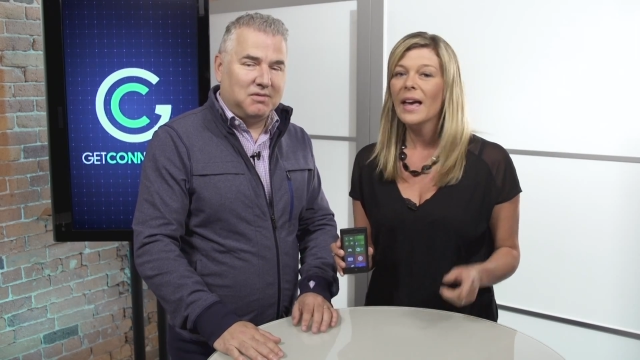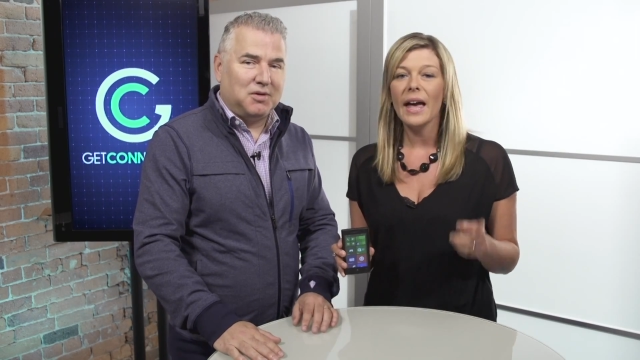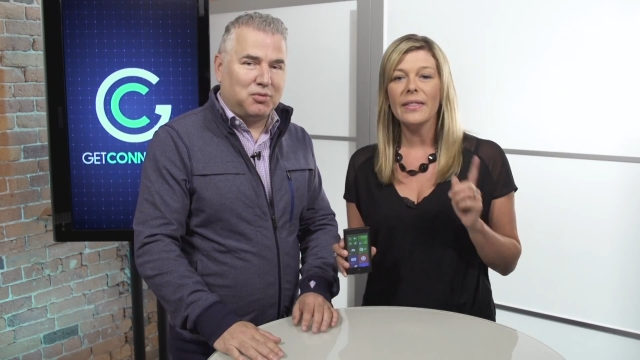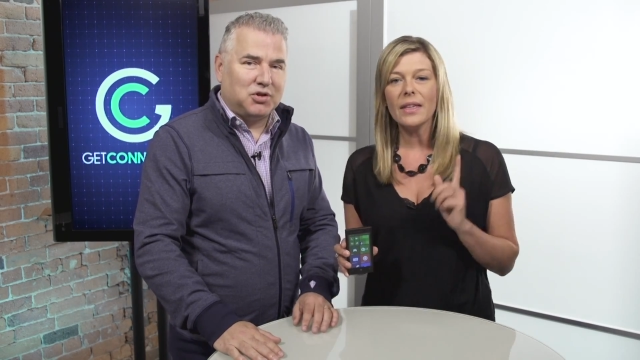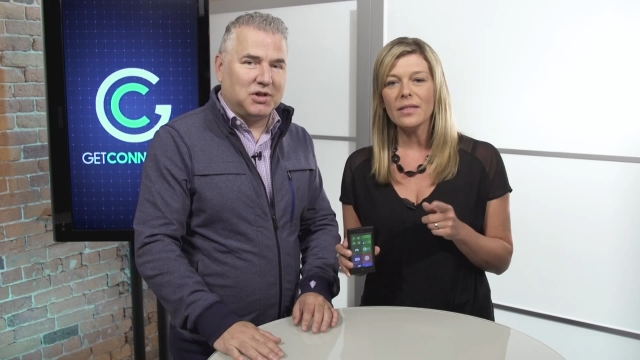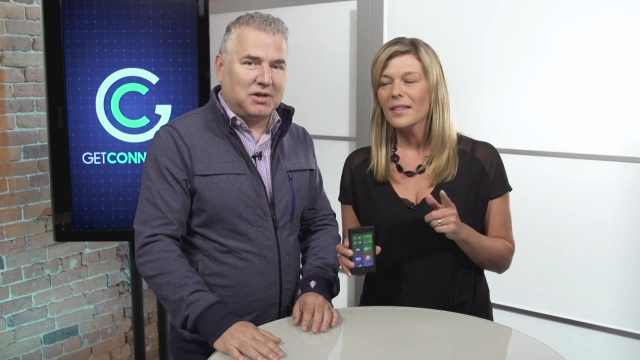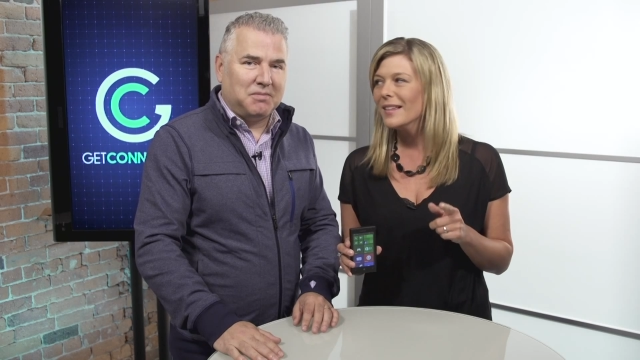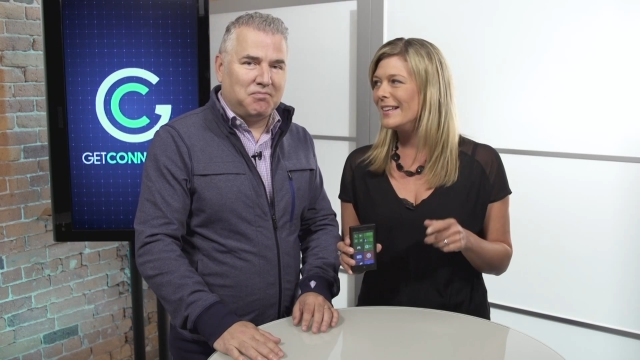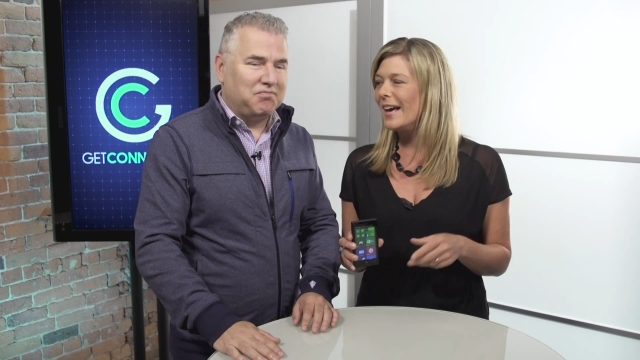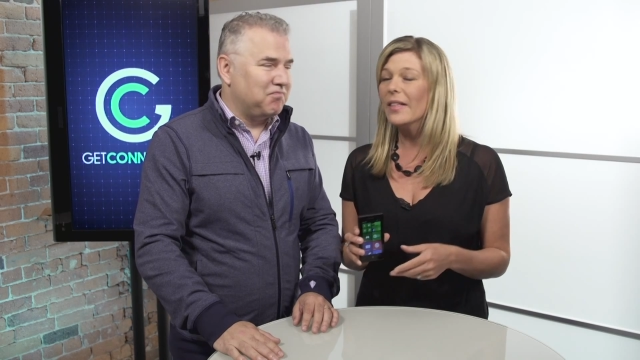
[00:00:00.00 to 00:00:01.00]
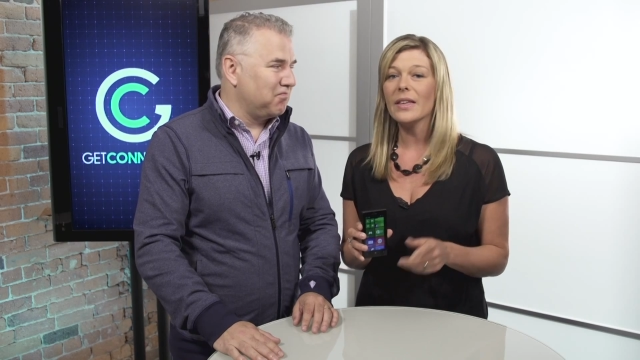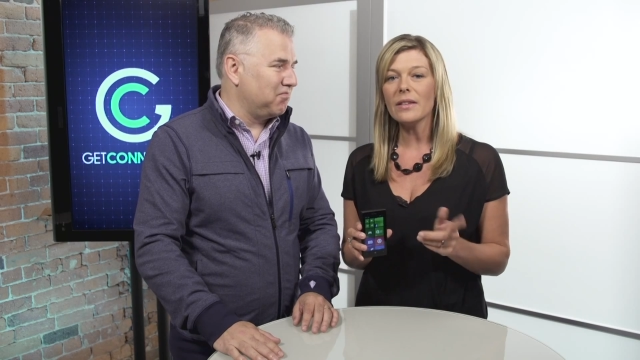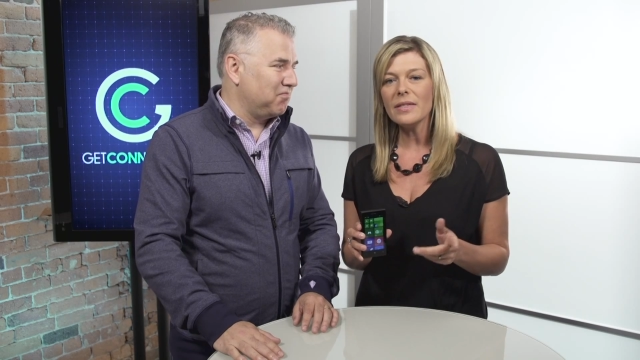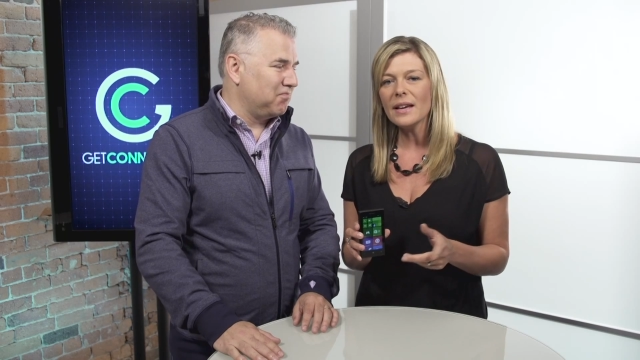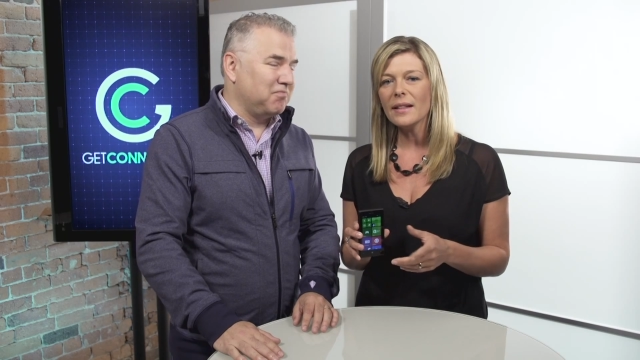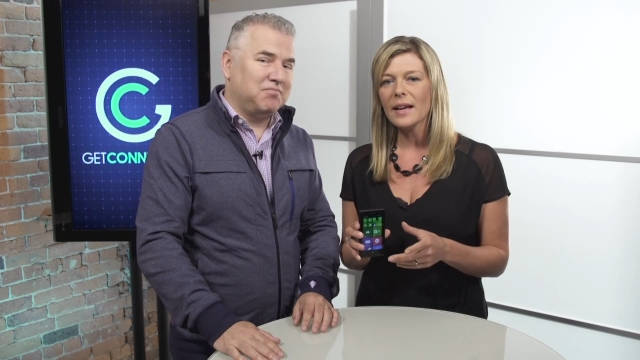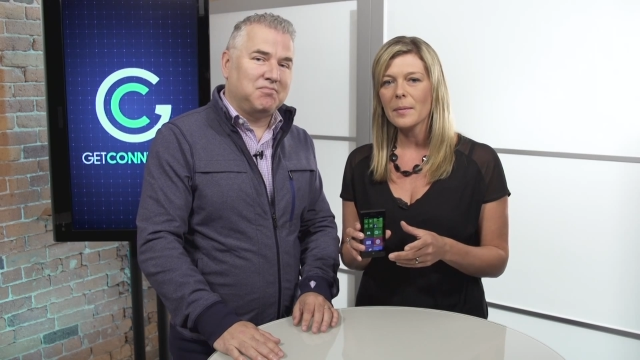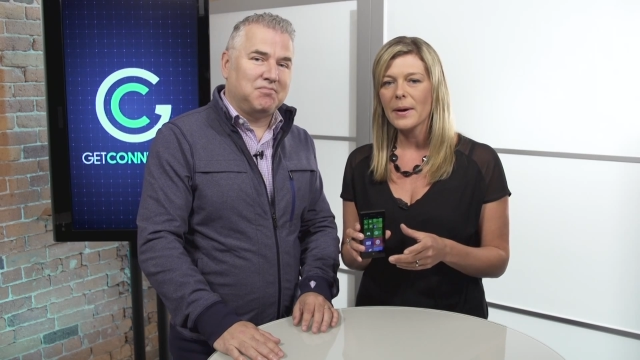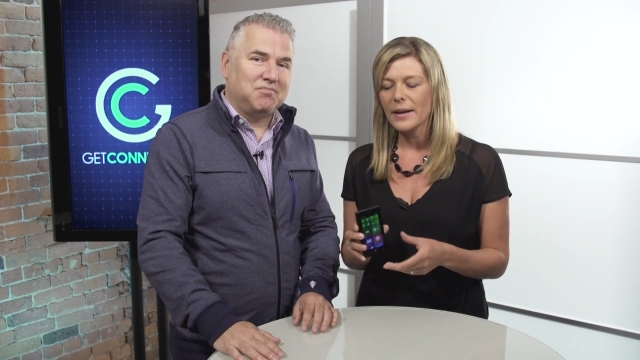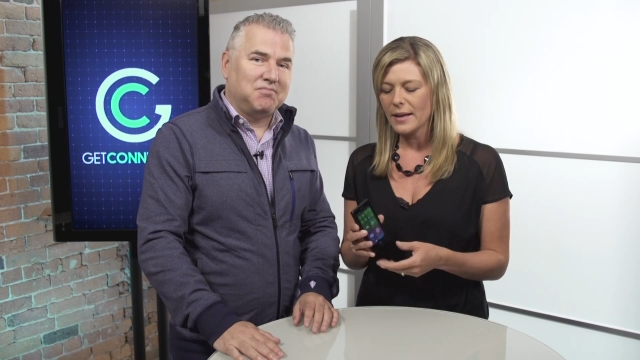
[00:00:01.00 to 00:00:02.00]
Speaker 1: appreciate that. Yeah, and the other thing I like
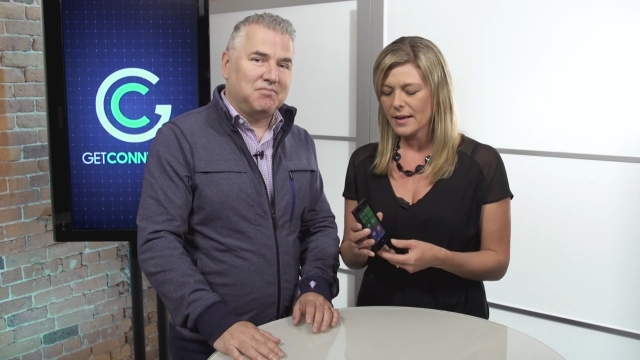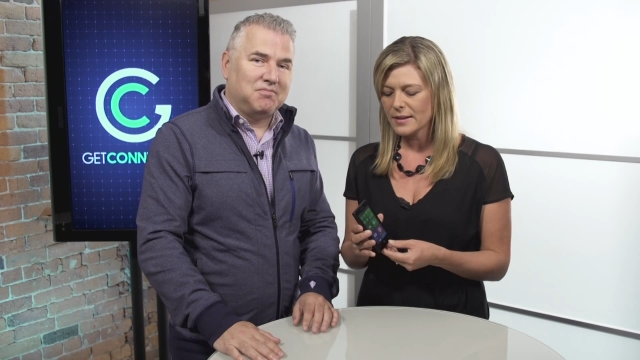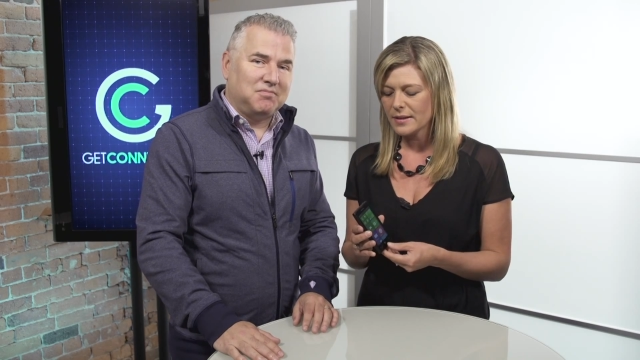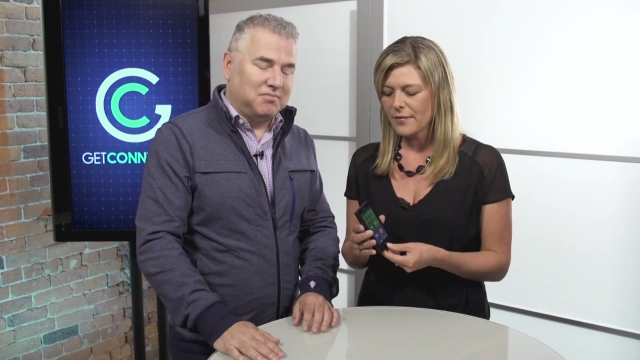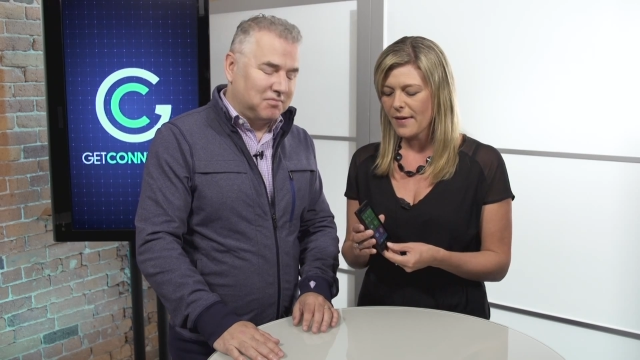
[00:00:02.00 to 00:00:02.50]
about it is the